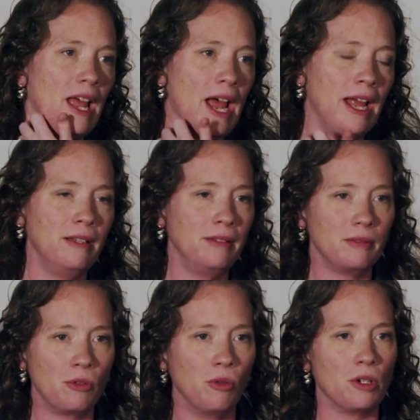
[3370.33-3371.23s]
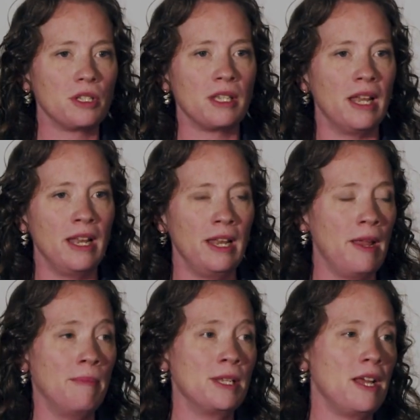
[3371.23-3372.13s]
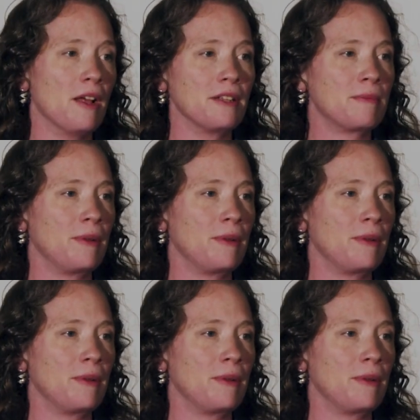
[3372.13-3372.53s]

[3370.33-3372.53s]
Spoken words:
at courts and in MDLs,